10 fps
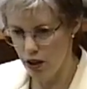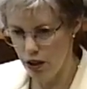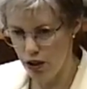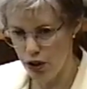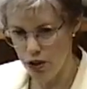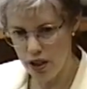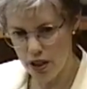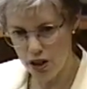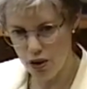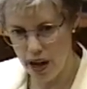you do the
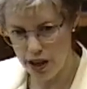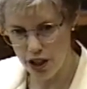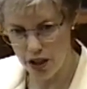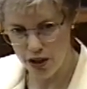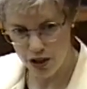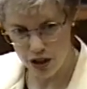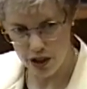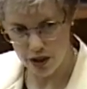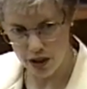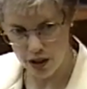extraction and you
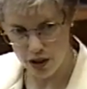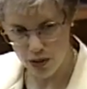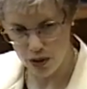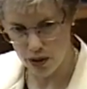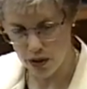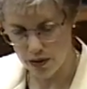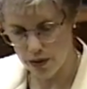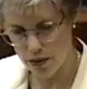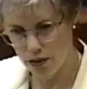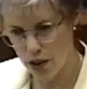start the control.
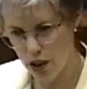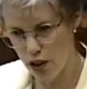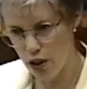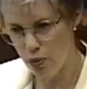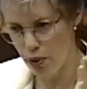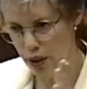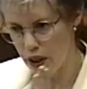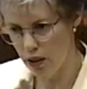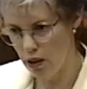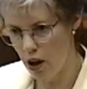You bring it
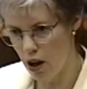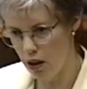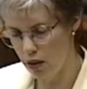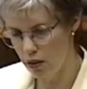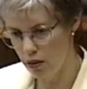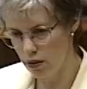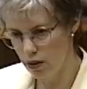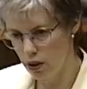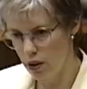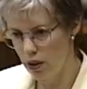along
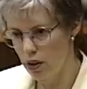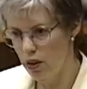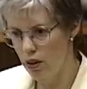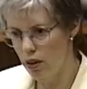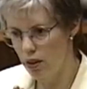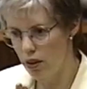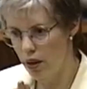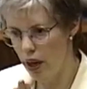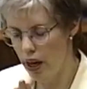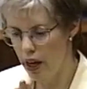
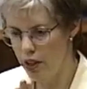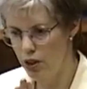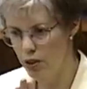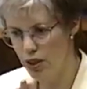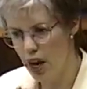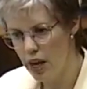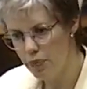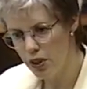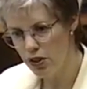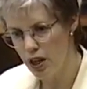and you type
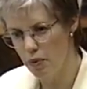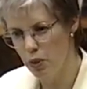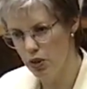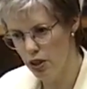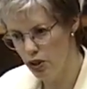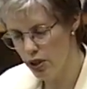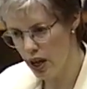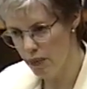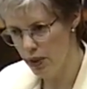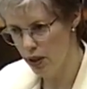the samples and you
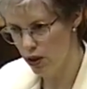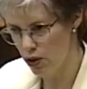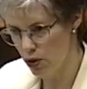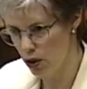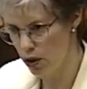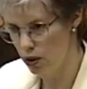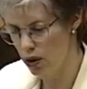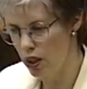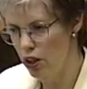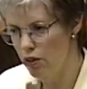type the control.
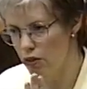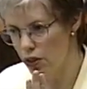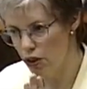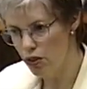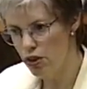For those